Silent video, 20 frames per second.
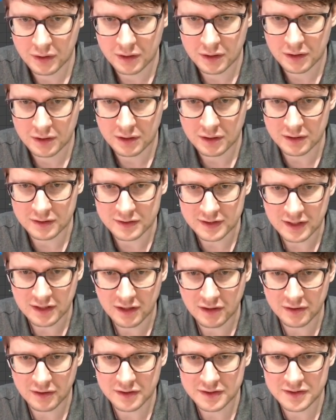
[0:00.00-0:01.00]
And
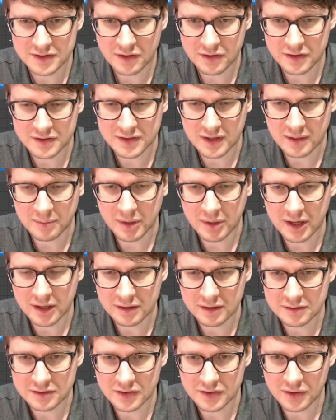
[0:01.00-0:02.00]
technically these are the same net,
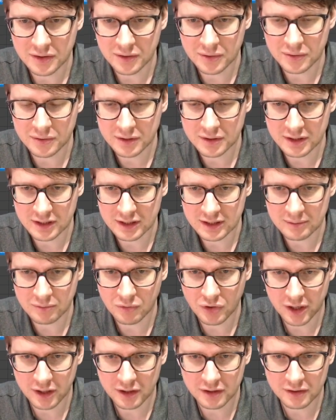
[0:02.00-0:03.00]
so
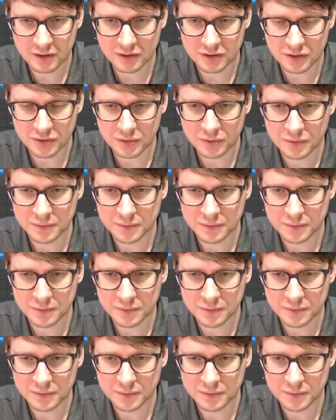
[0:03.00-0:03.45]
what I could do,